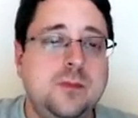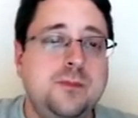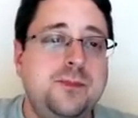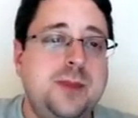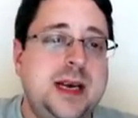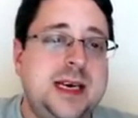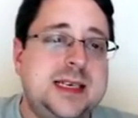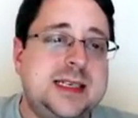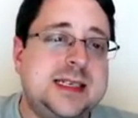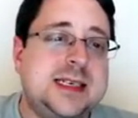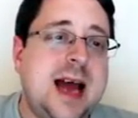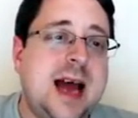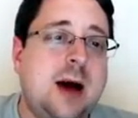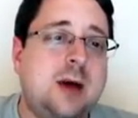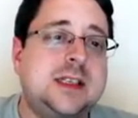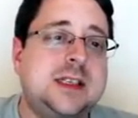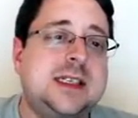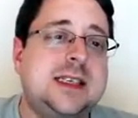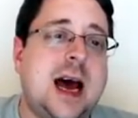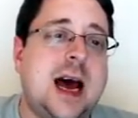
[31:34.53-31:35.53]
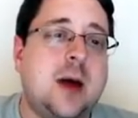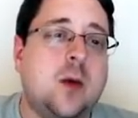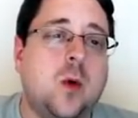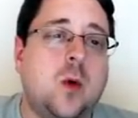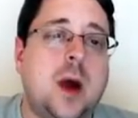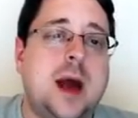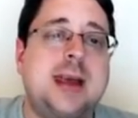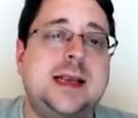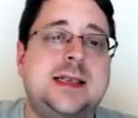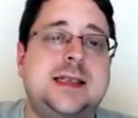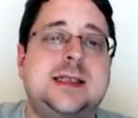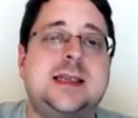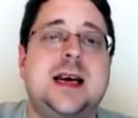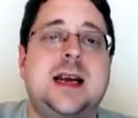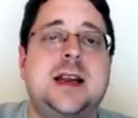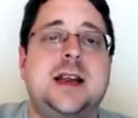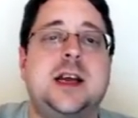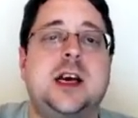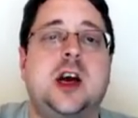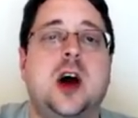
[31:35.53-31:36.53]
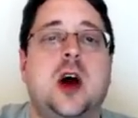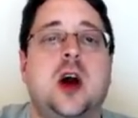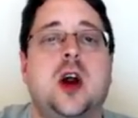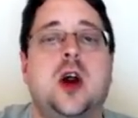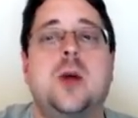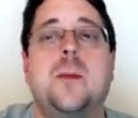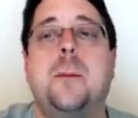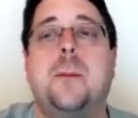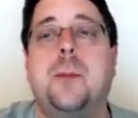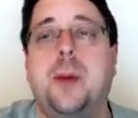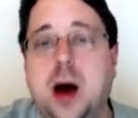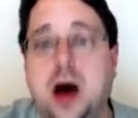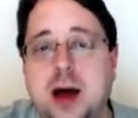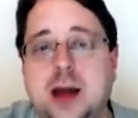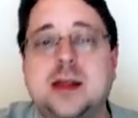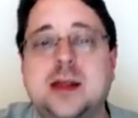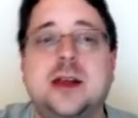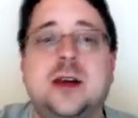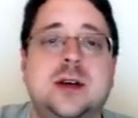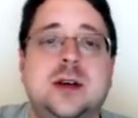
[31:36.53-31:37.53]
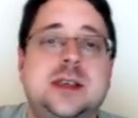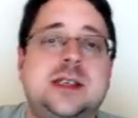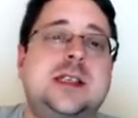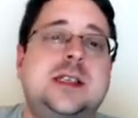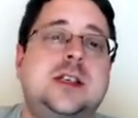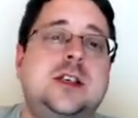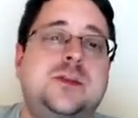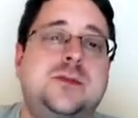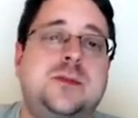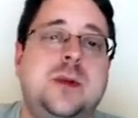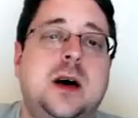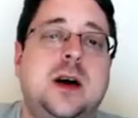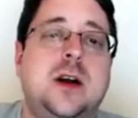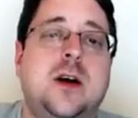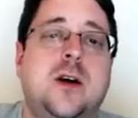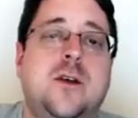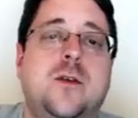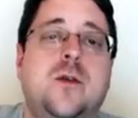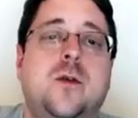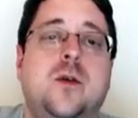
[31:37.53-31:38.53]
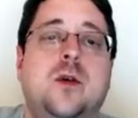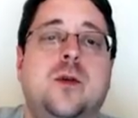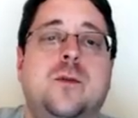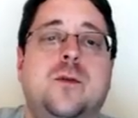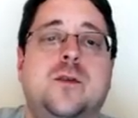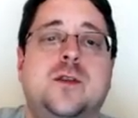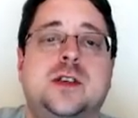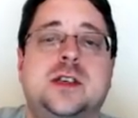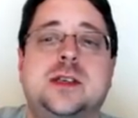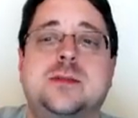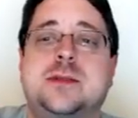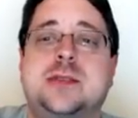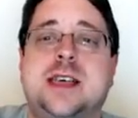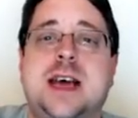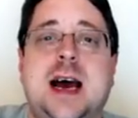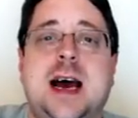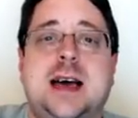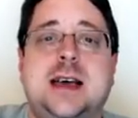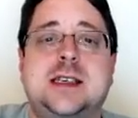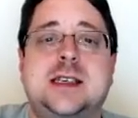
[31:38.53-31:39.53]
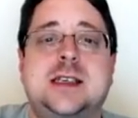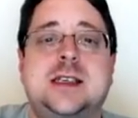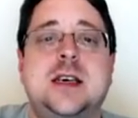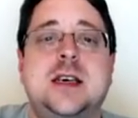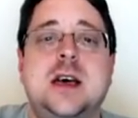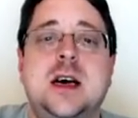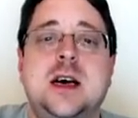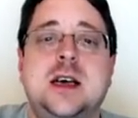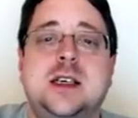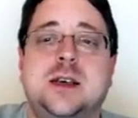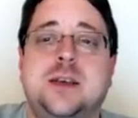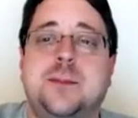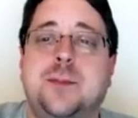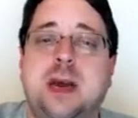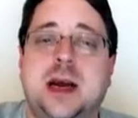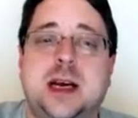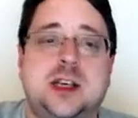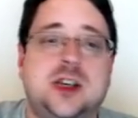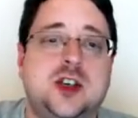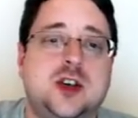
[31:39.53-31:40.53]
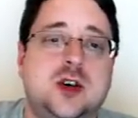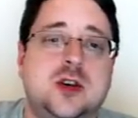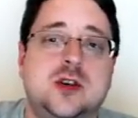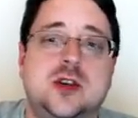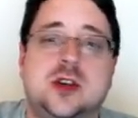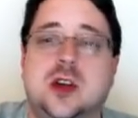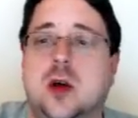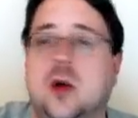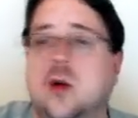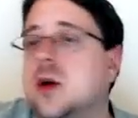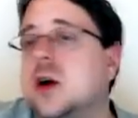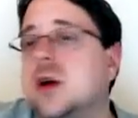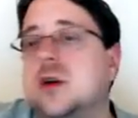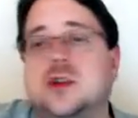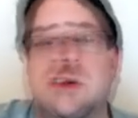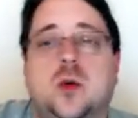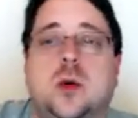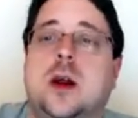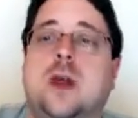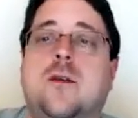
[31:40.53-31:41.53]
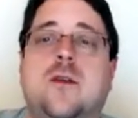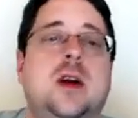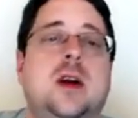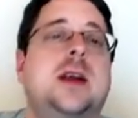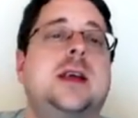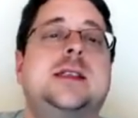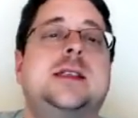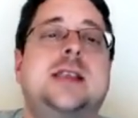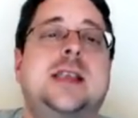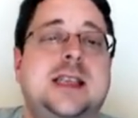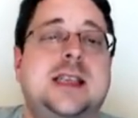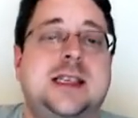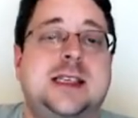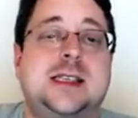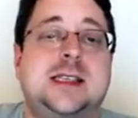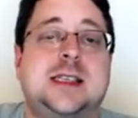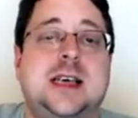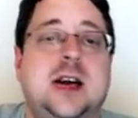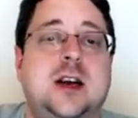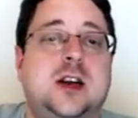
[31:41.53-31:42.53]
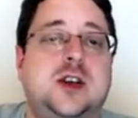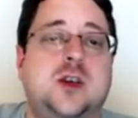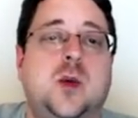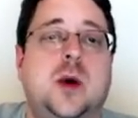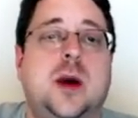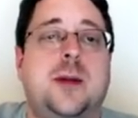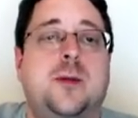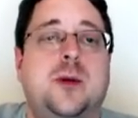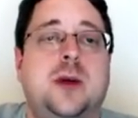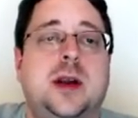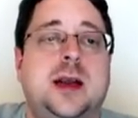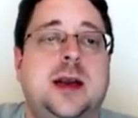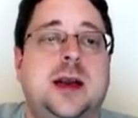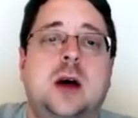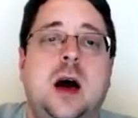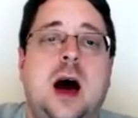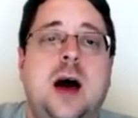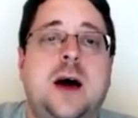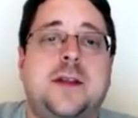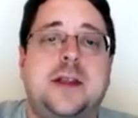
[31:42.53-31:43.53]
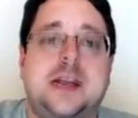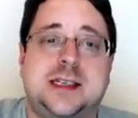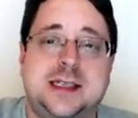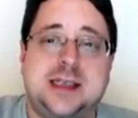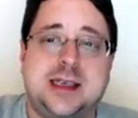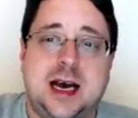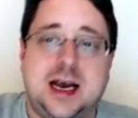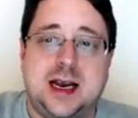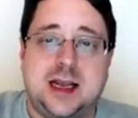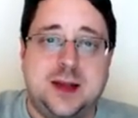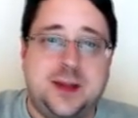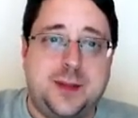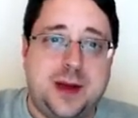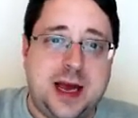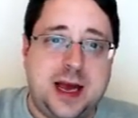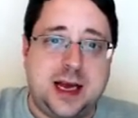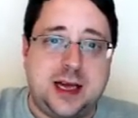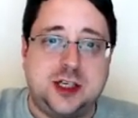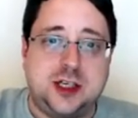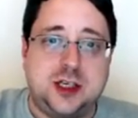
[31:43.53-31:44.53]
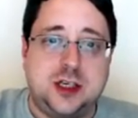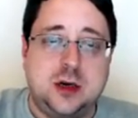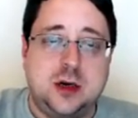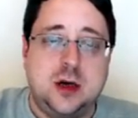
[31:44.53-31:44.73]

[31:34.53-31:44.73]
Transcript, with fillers: because now it's not right inside of the gutter, but there is still enough room for some text, some pictures, logos, whatever it is that the designers want to put in on this side of the page.